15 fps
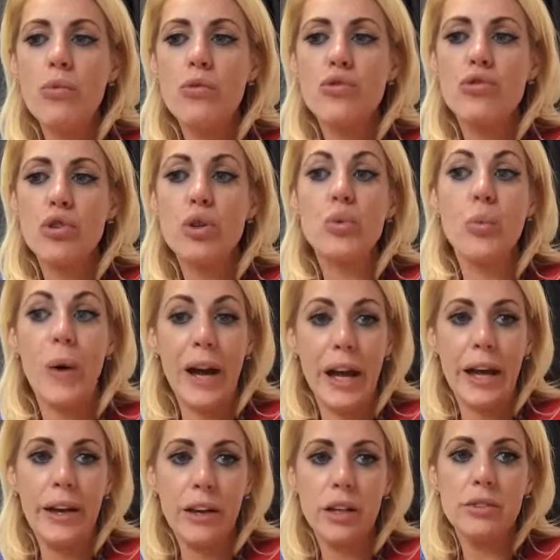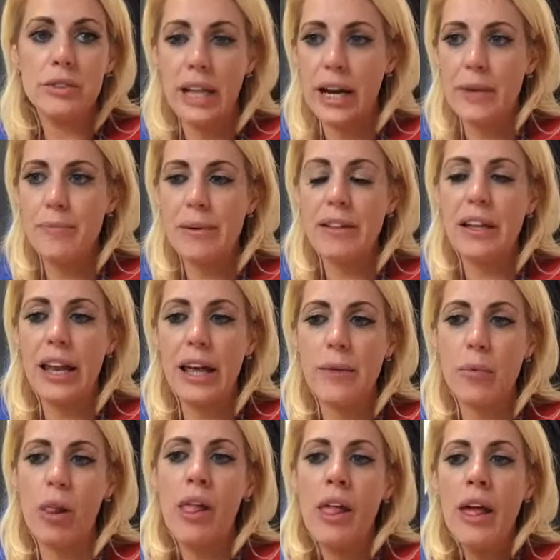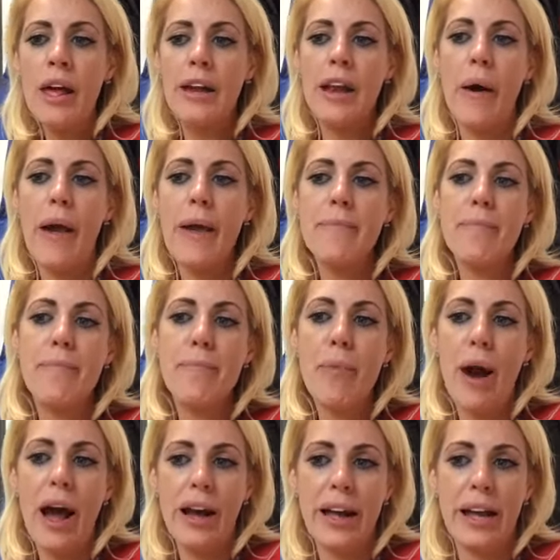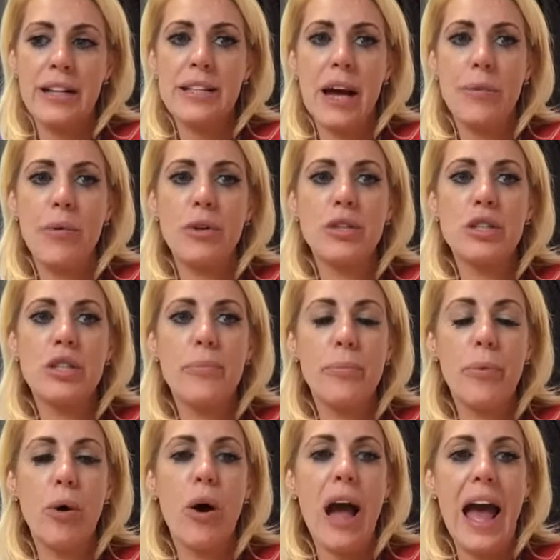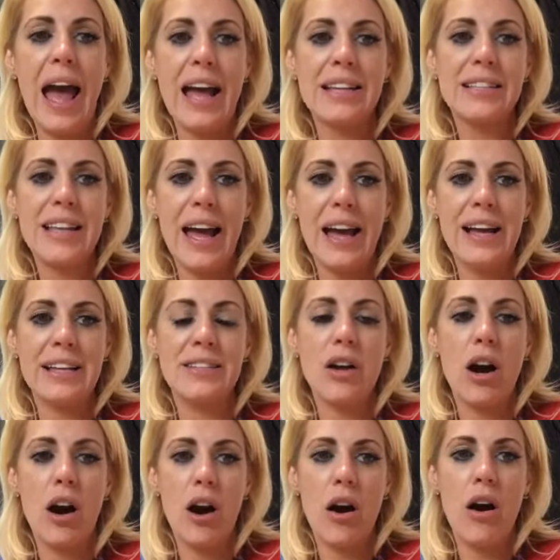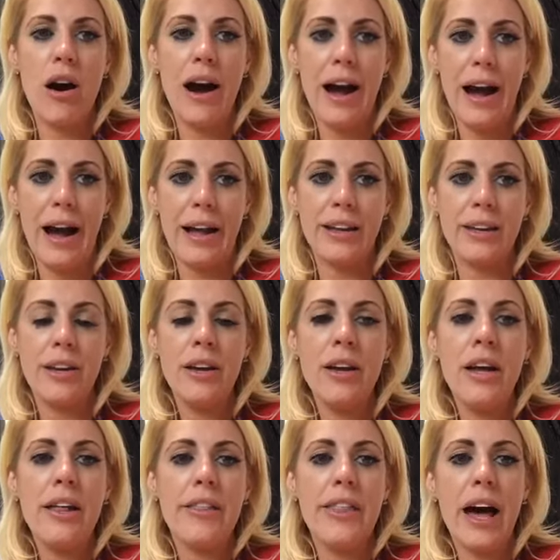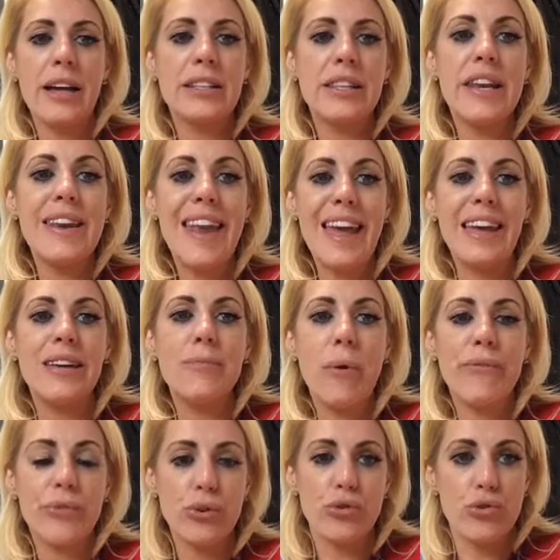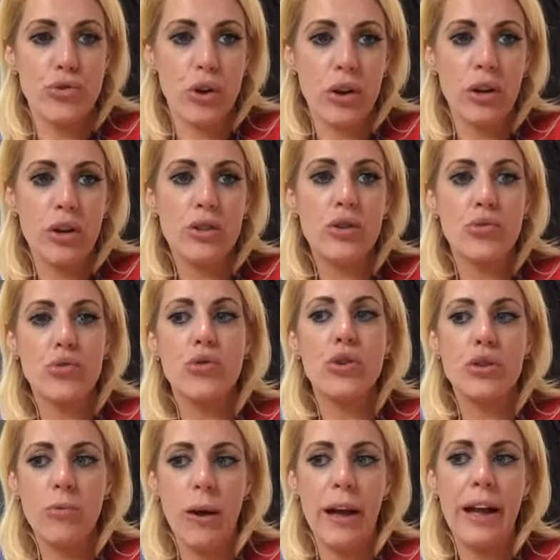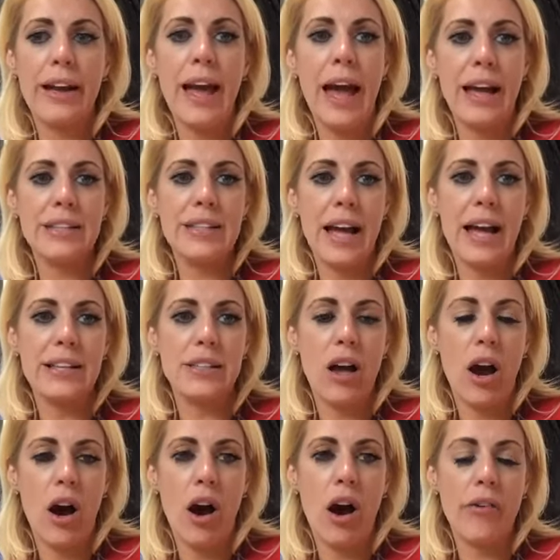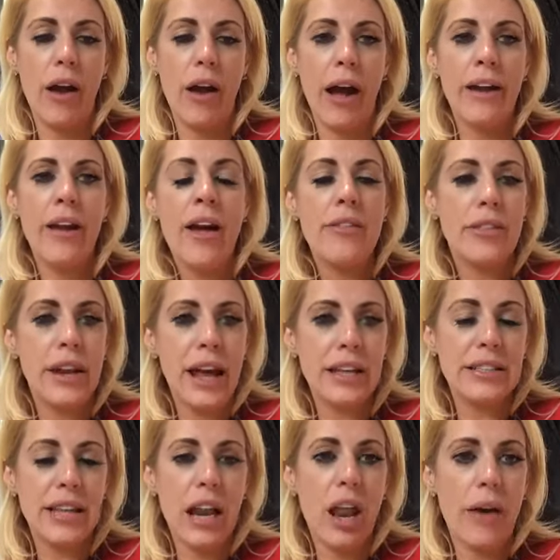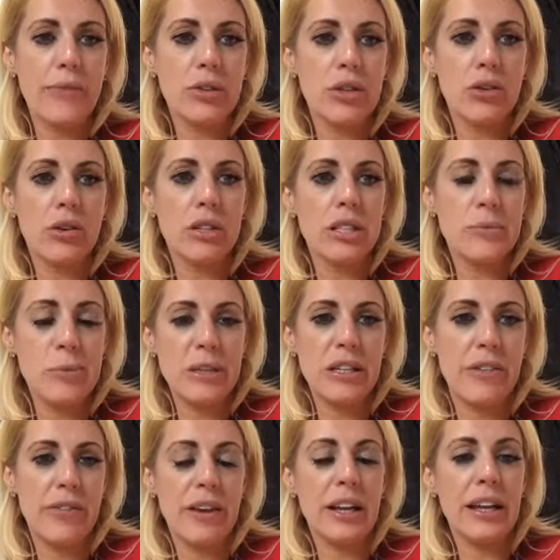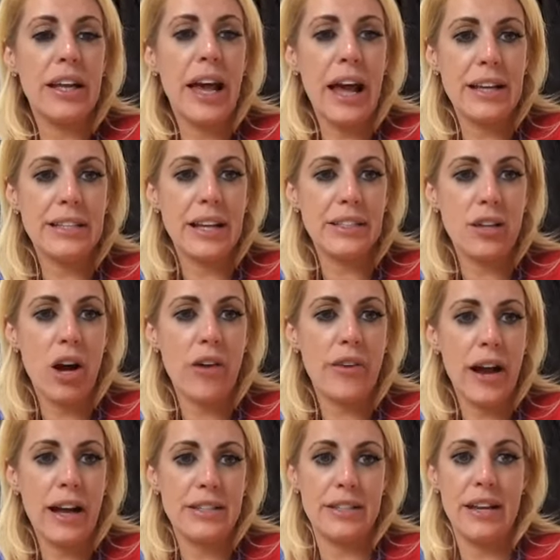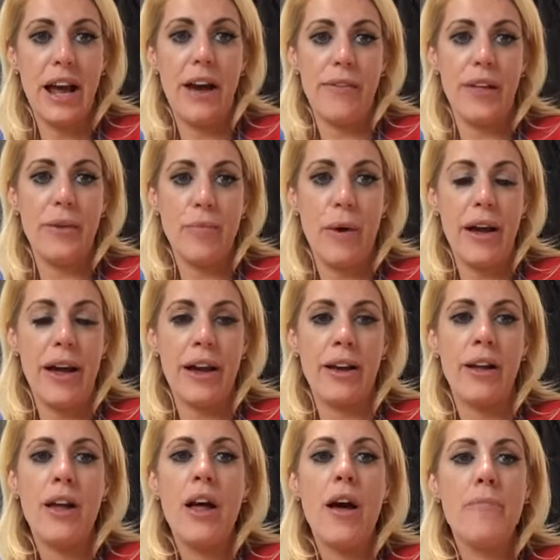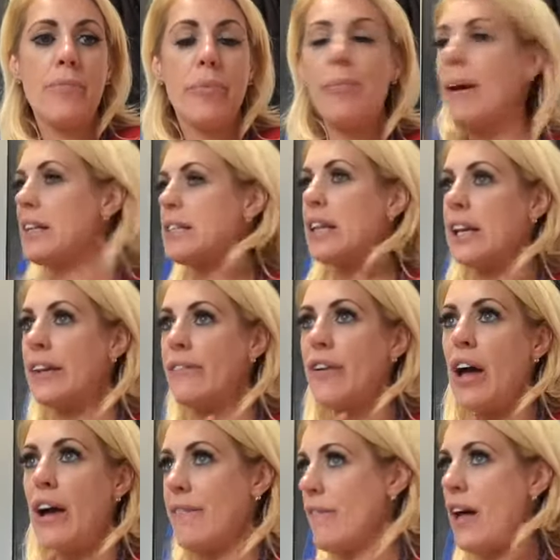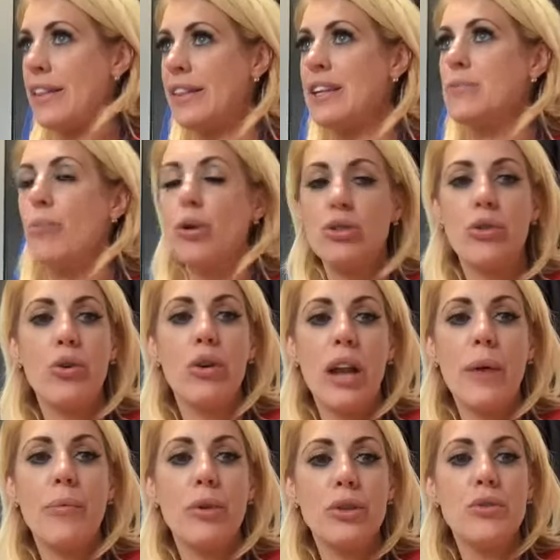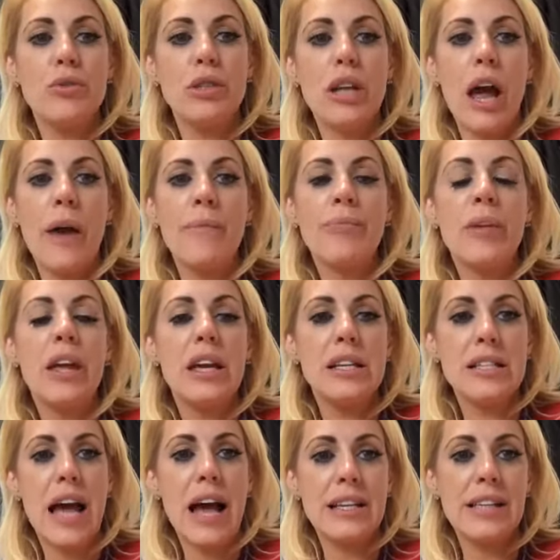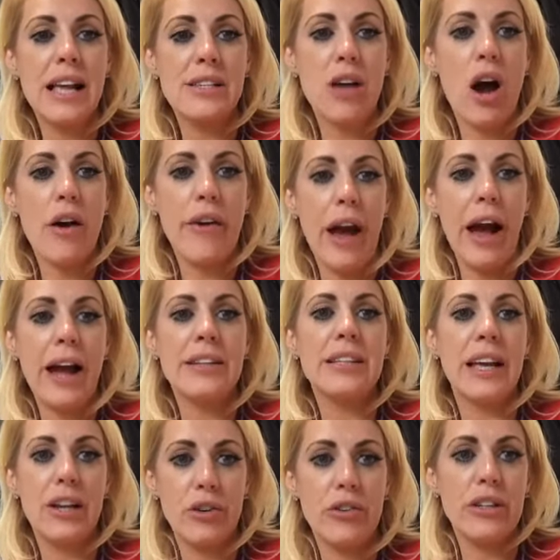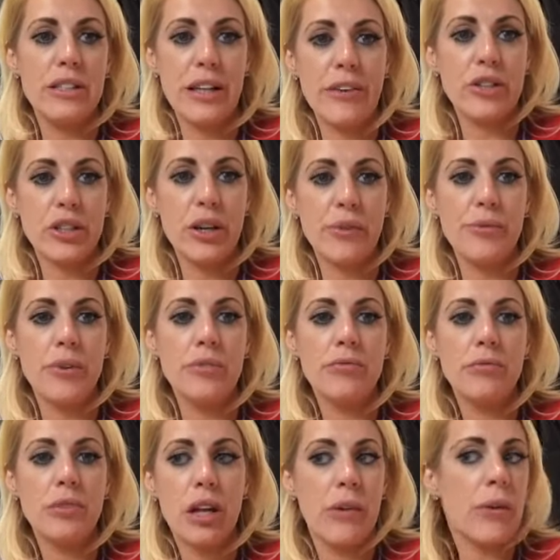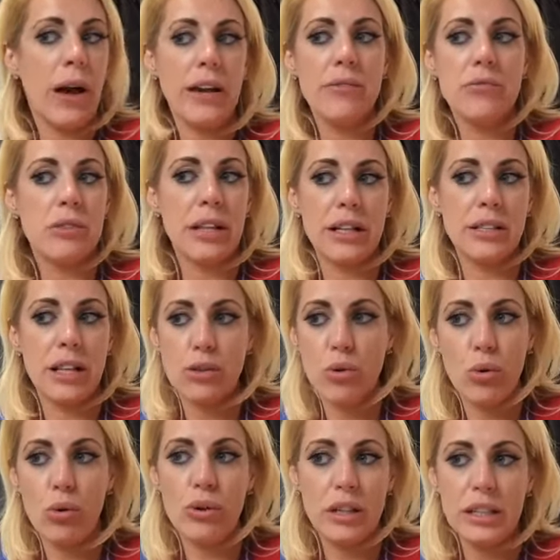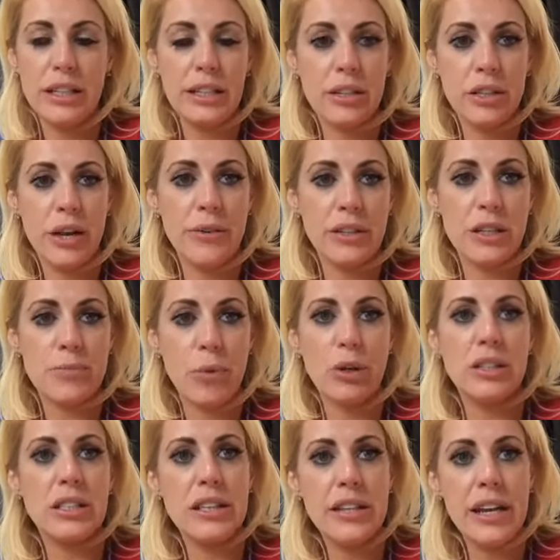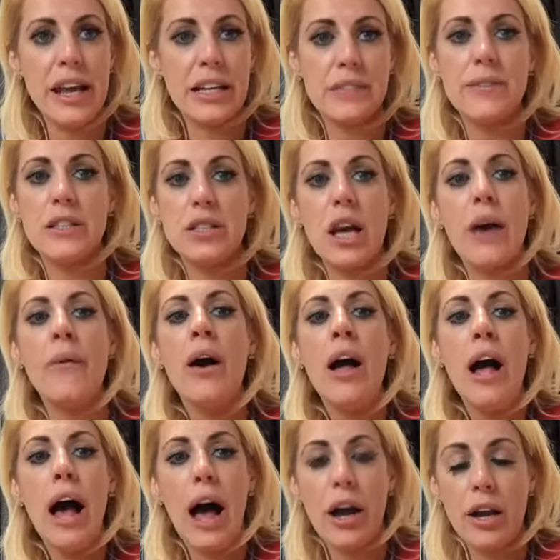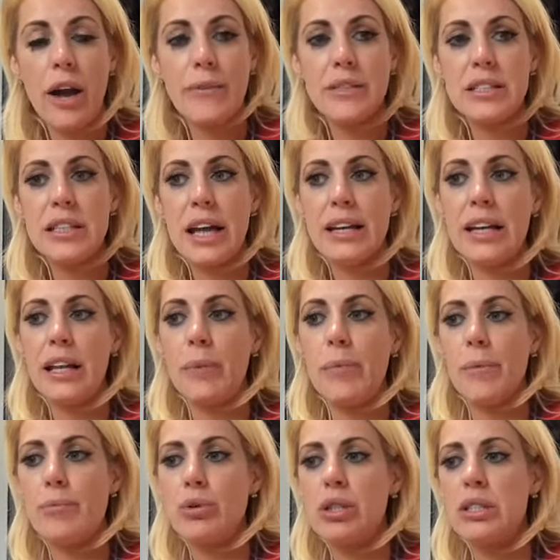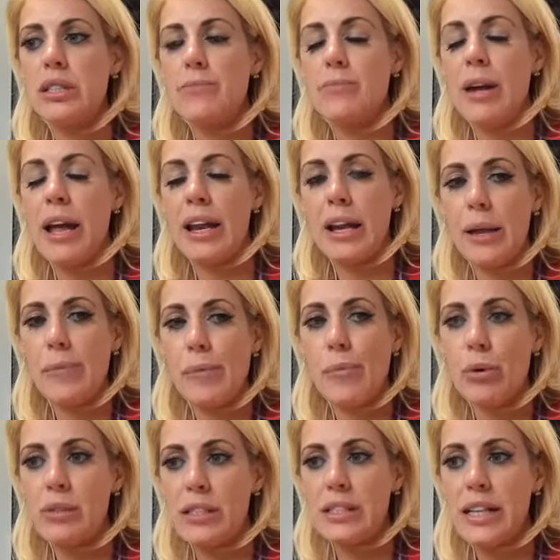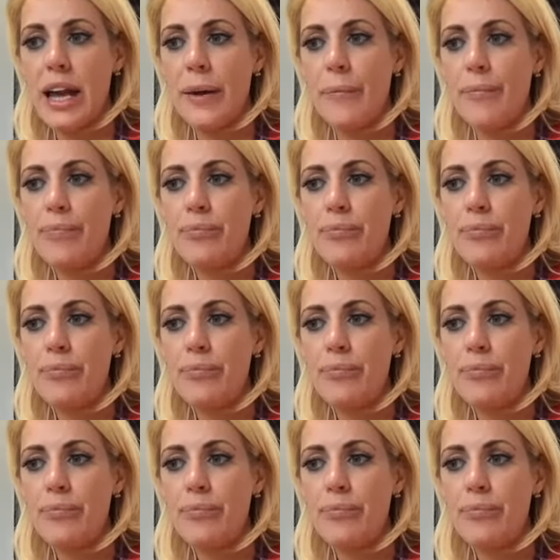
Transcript: drugs work. That can be the label. Now in brackets, I want you to put SSRI. That is the name of the drug. So drugs work, SSRI. The next LO was looking specifically at SSRIs and how they work. But basically, at this point, all I want you to know is that SSRIs increase serotonin. Okay, so that's all you need to know at this point. And in the next video, I'll go into that in a little bit more detail.